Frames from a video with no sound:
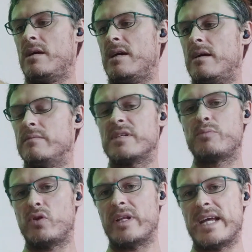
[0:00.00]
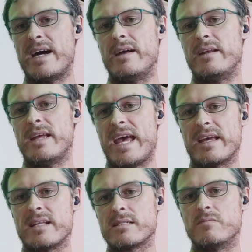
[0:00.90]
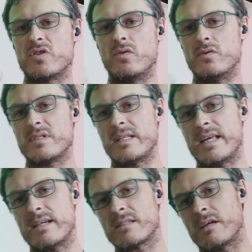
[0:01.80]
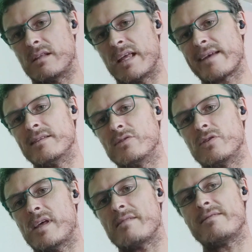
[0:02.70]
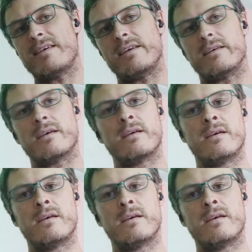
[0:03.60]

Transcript: to pull it out and get some tools in there so that they can do their thing.